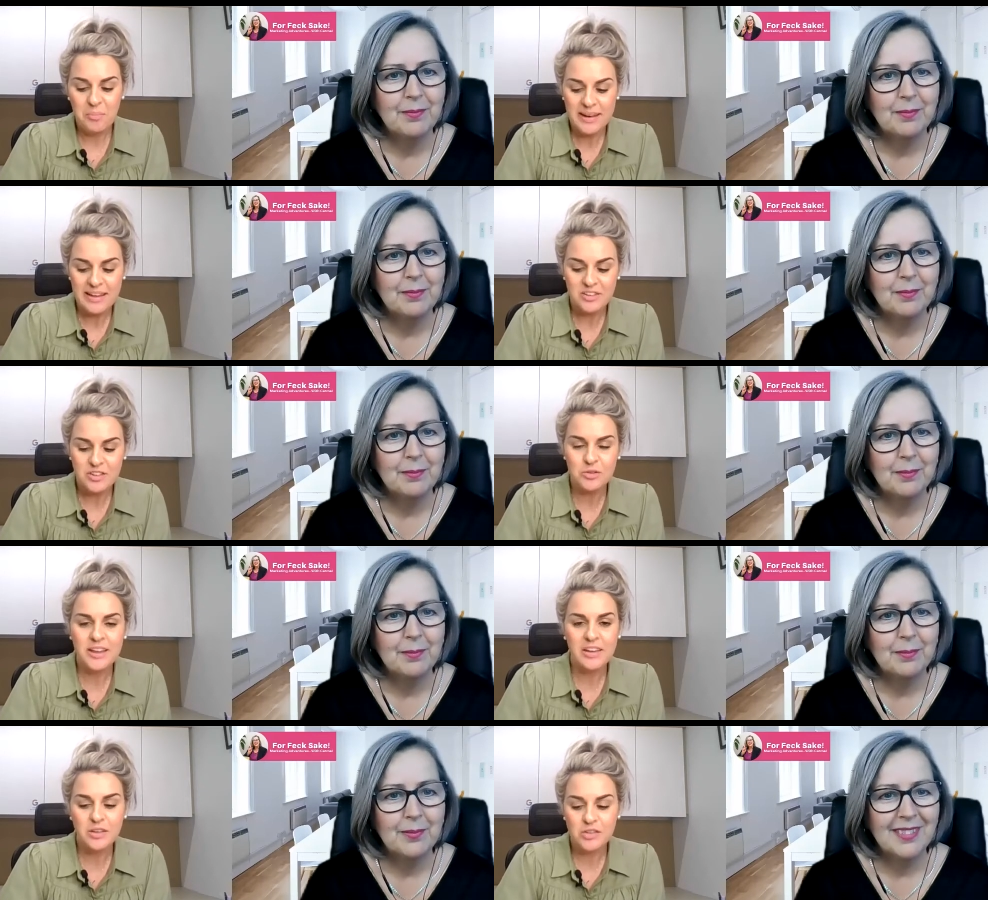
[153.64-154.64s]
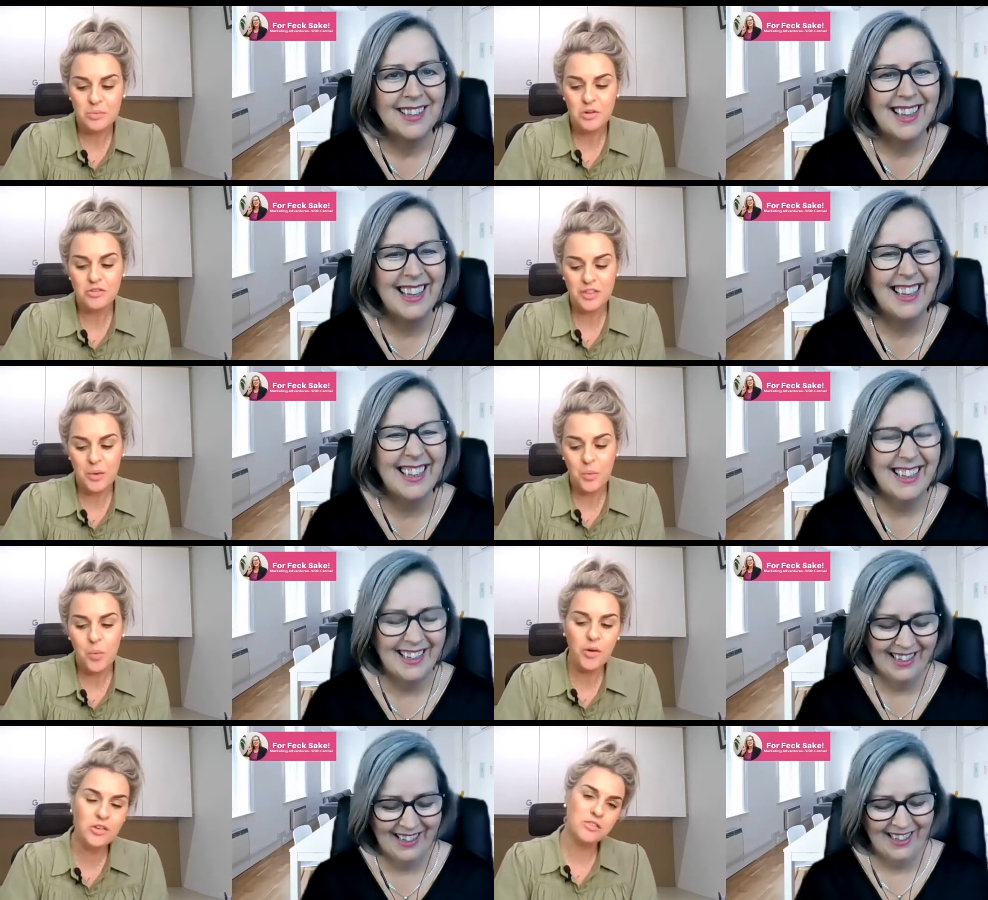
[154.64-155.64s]
Speaker 1: bless you. Thank you so much for the
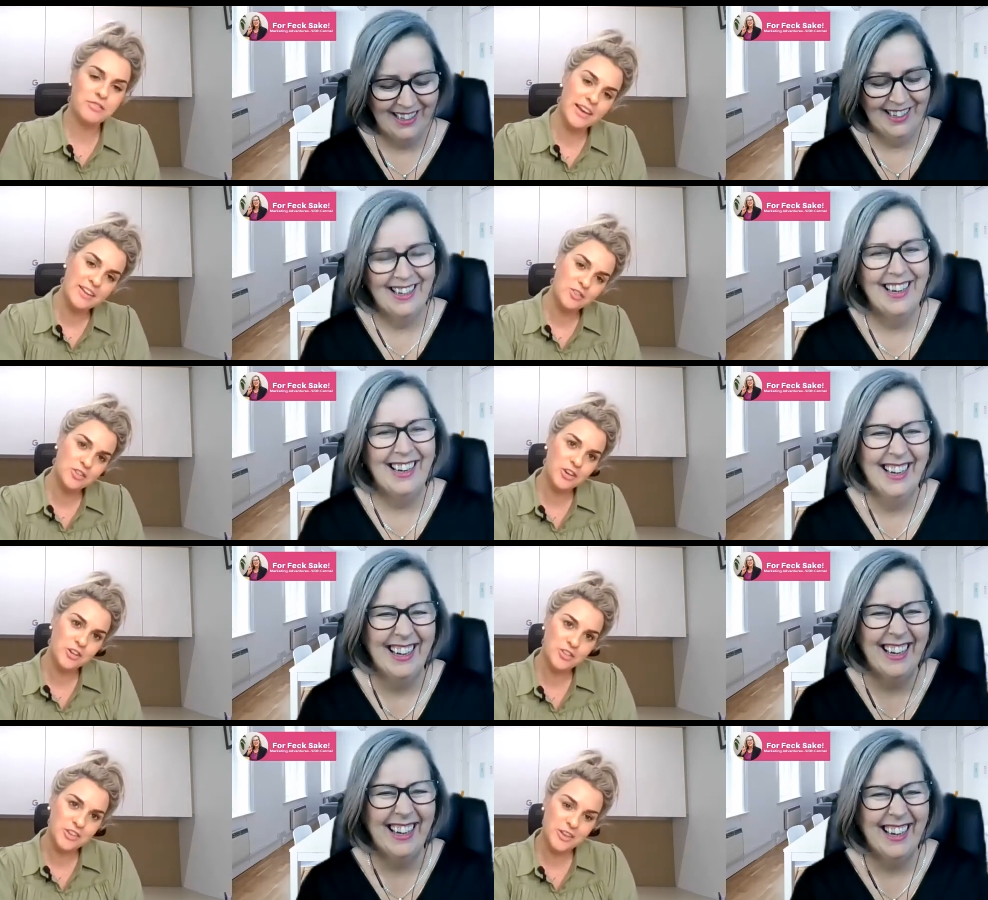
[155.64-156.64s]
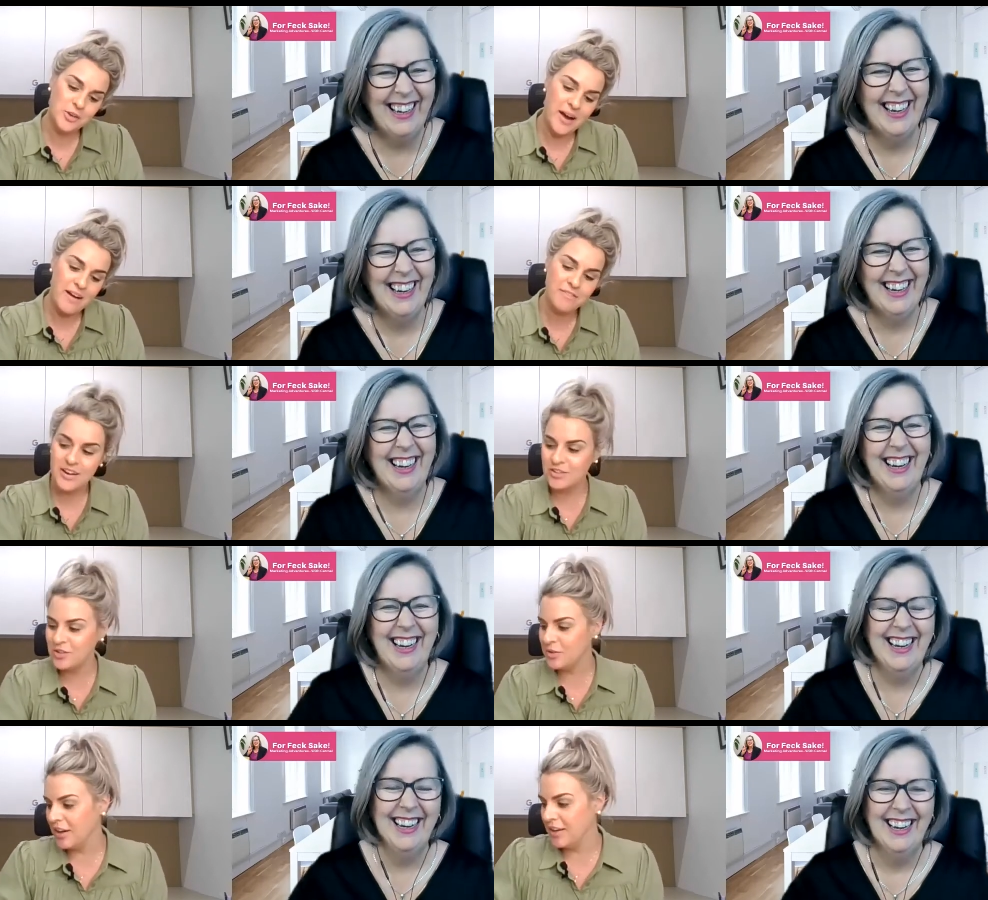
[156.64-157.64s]
wonderful introduction. You are far too
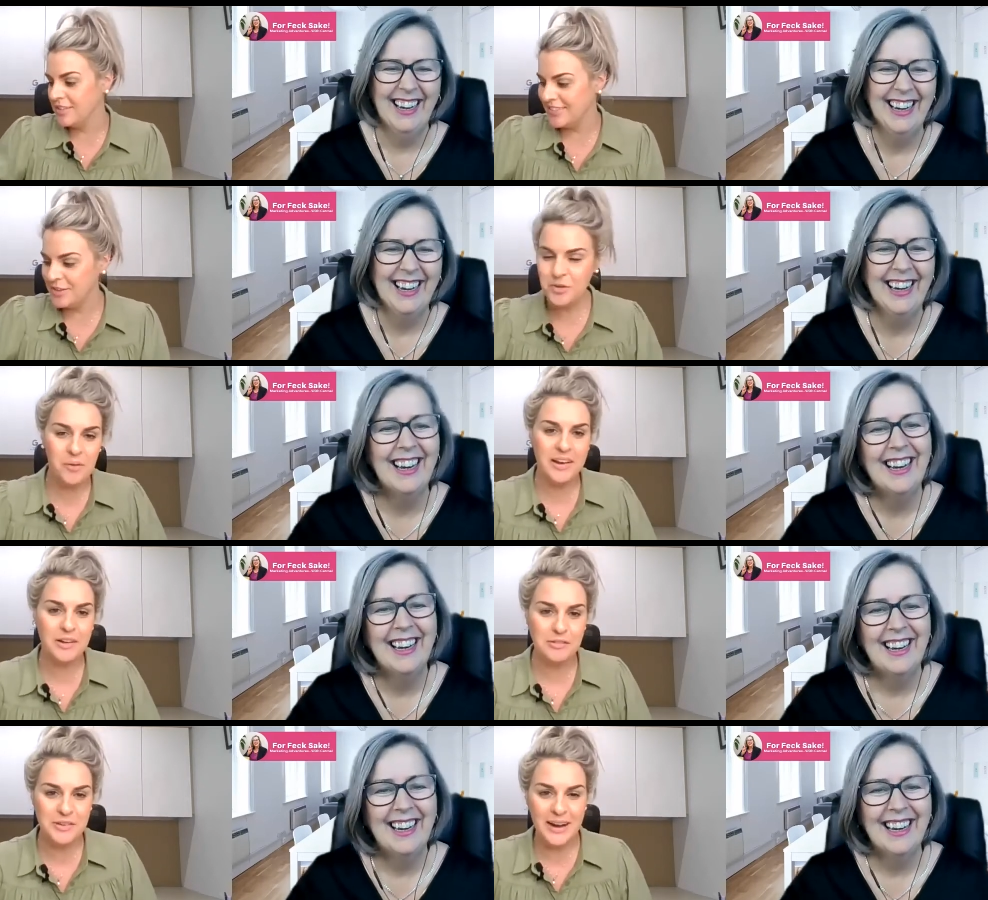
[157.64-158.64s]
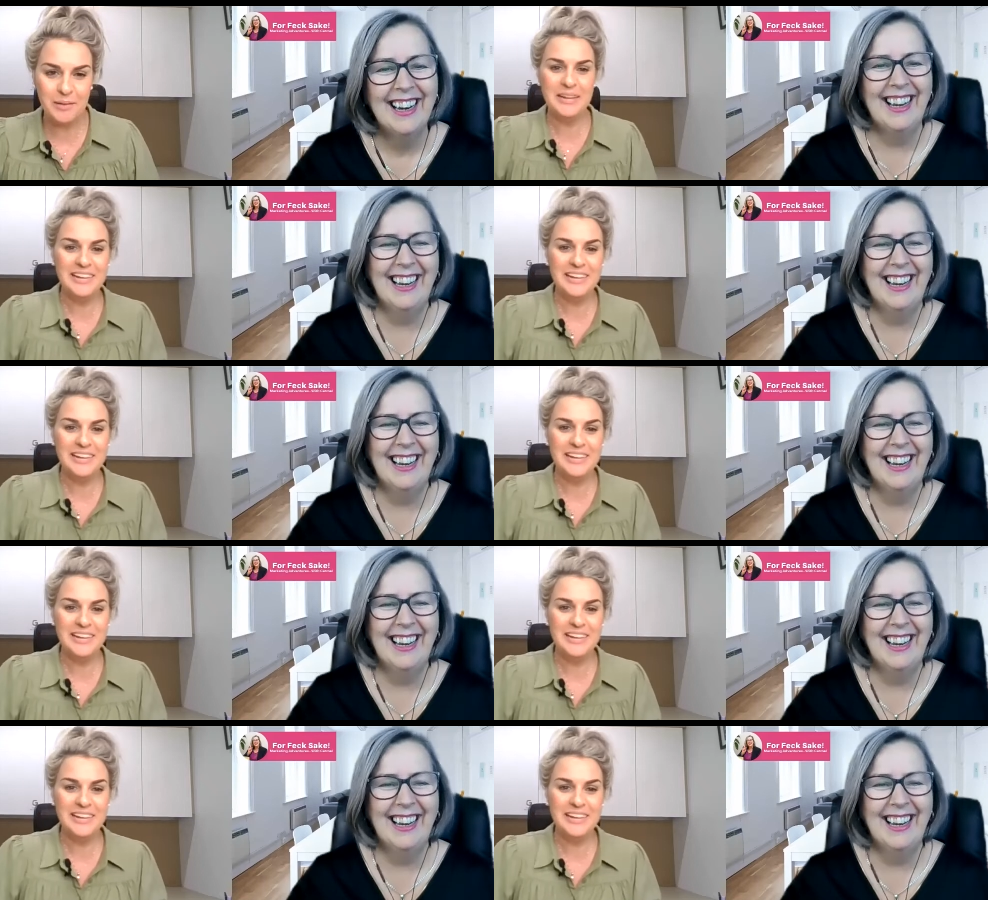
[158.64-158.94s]
kind. You know I love you, Carmel.